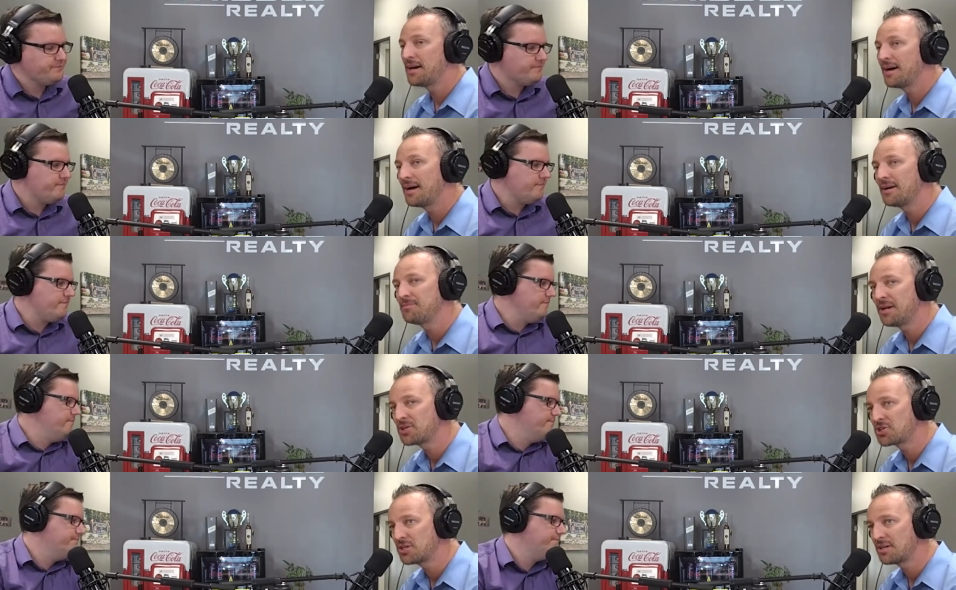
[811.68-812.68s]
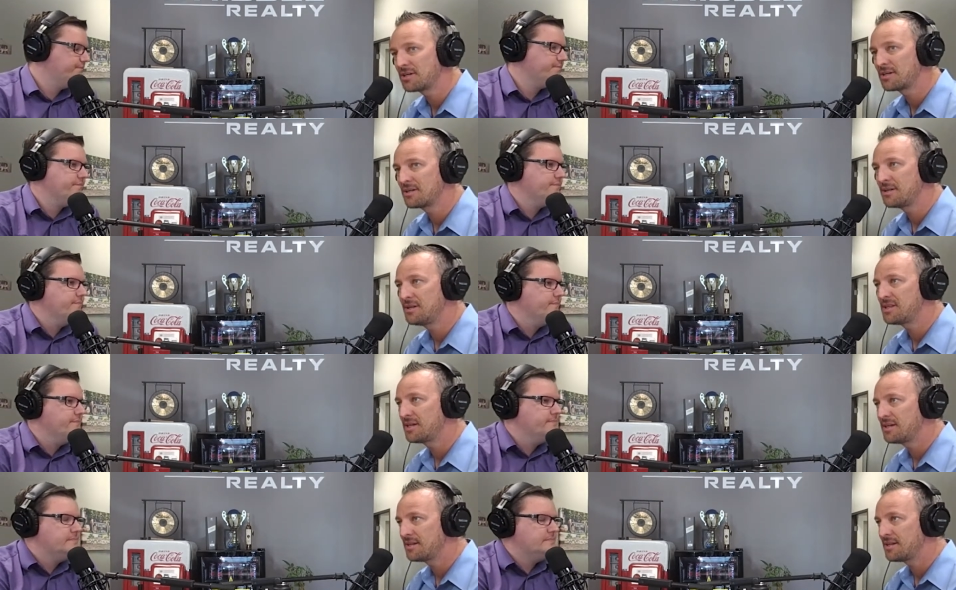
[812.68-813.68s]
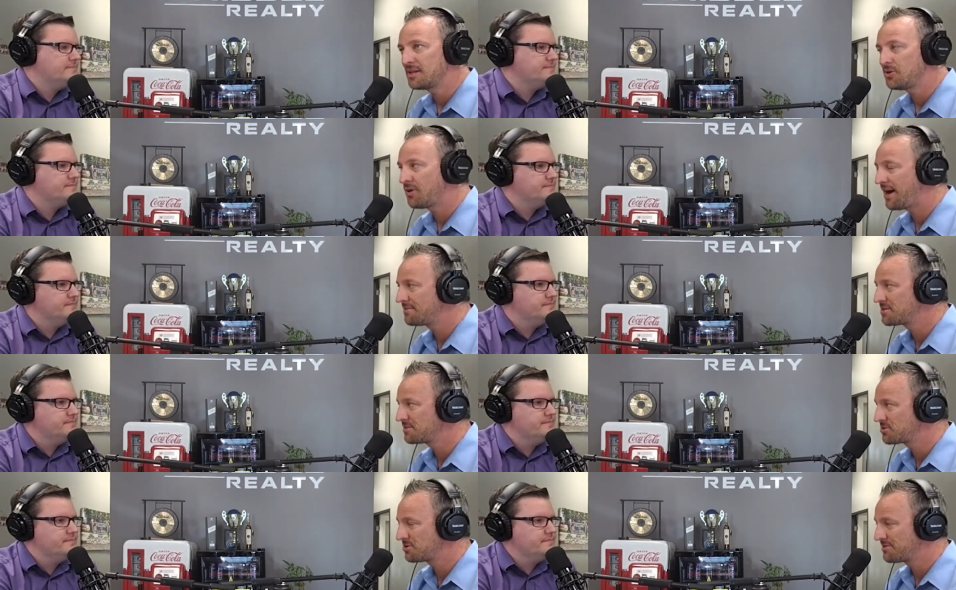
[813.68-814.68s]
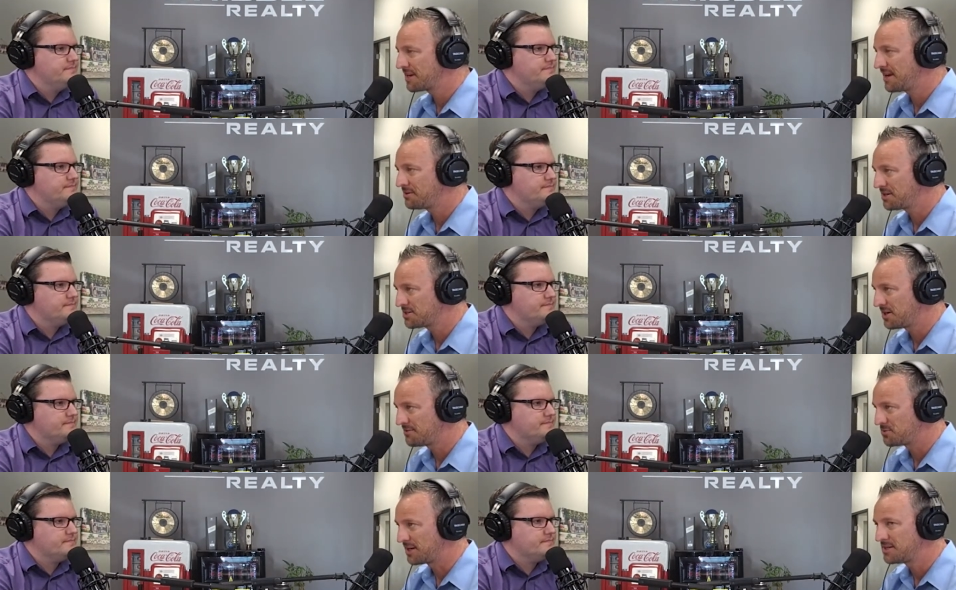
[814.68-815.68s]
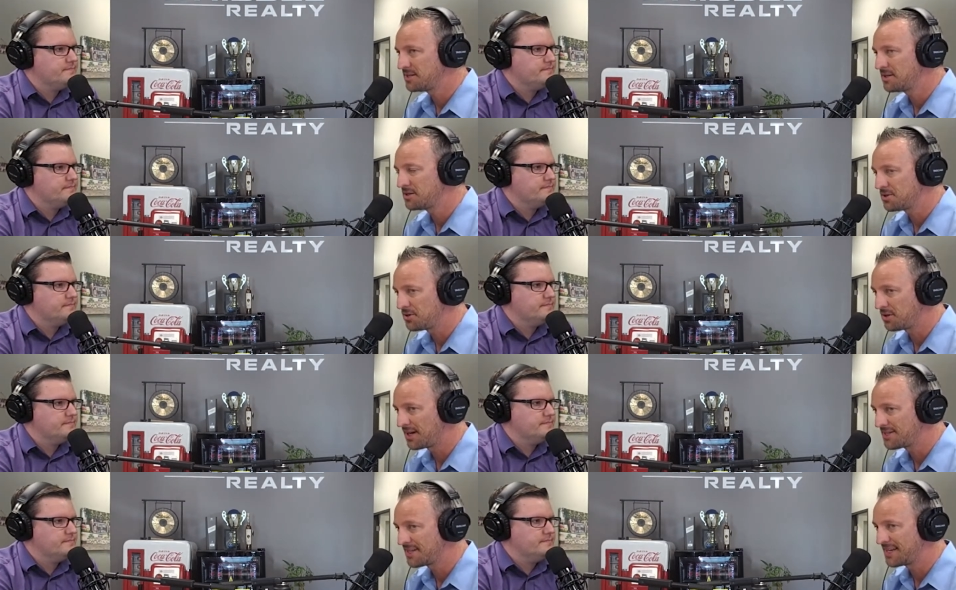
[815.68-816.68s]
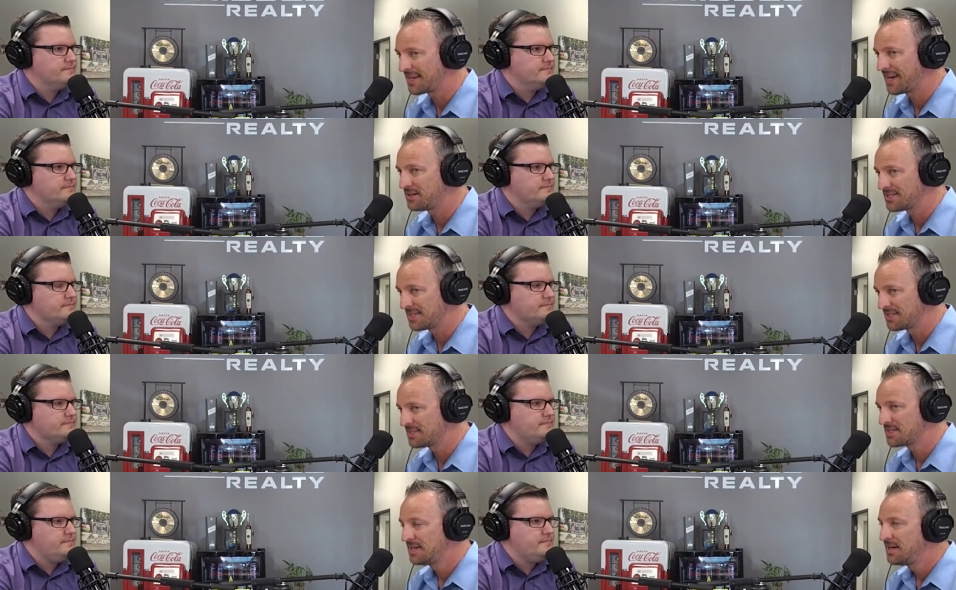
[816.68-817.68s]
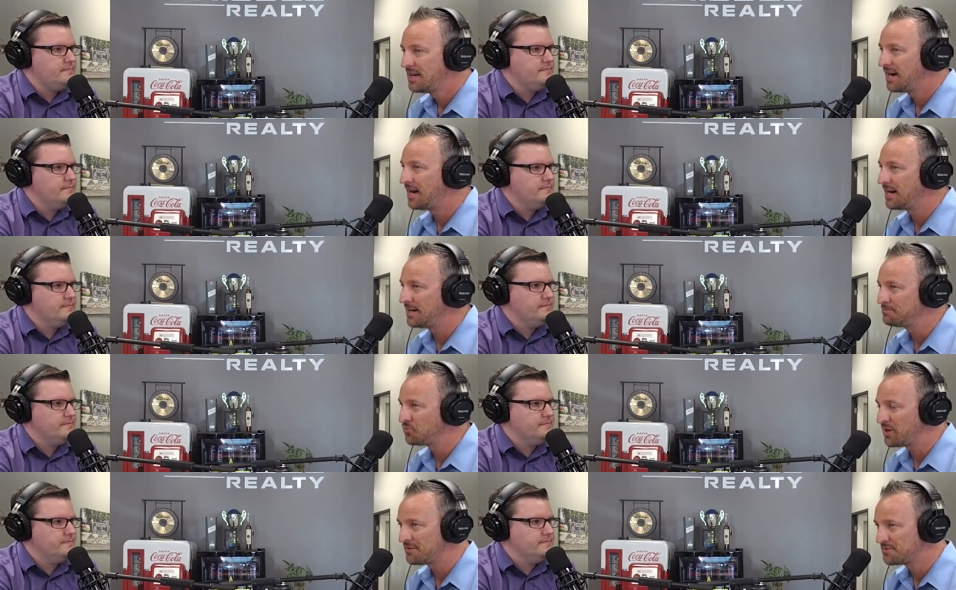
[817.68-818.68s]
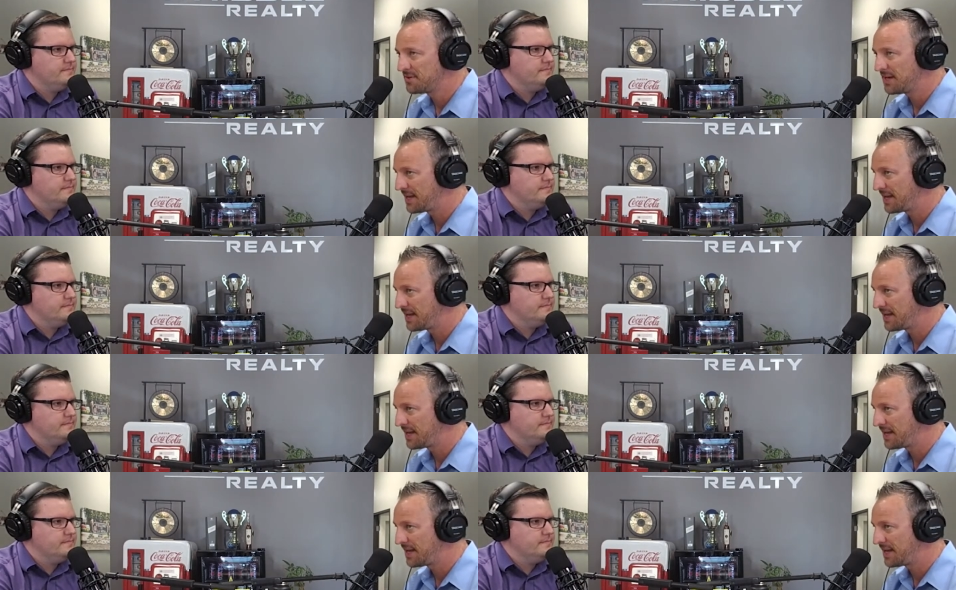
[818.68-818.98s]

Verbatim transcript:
Speaker 1: And make sure that you have some sort of accounting software. Ideally, you're utilizing an accountant. Um, we have